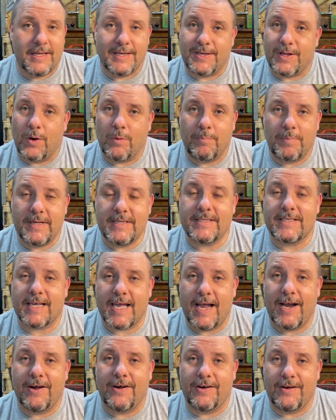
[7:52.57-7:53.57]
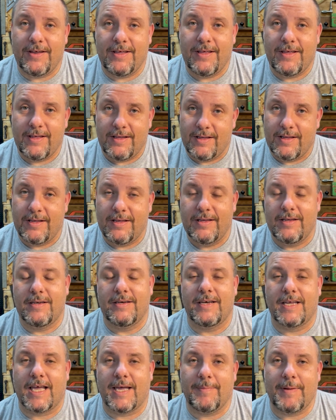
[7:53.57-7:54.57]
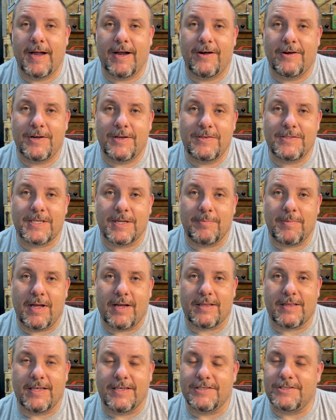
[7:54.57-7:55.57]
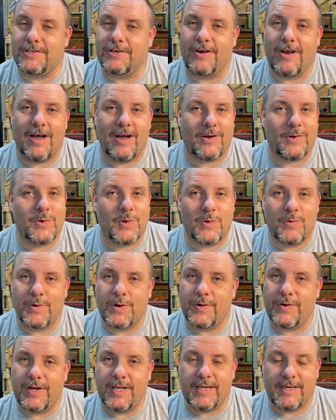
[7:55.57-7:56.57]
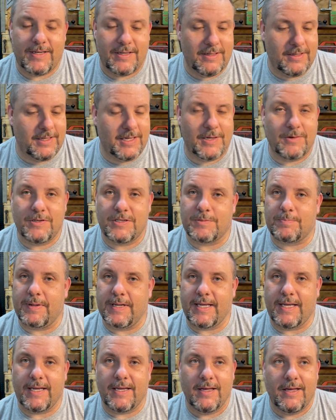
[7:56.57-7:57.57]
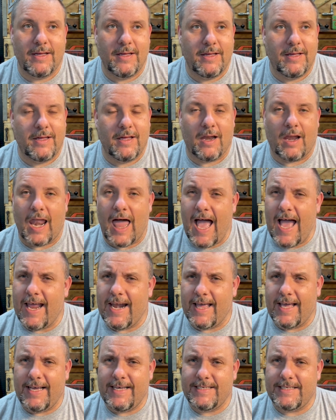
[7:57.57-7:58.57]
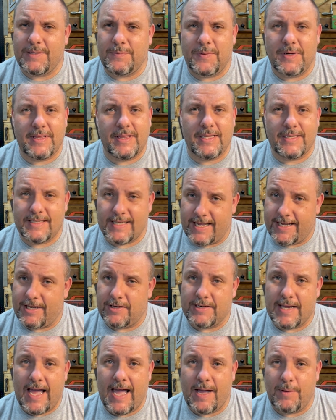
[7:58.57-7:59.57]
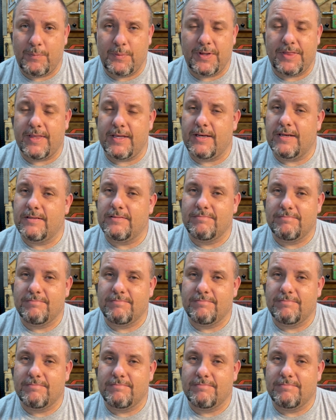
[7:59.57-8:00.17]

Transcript: don't be scared to come out here and do something like this. You're not going to ruin it. You know, just be light, easy with it. Take your time with it.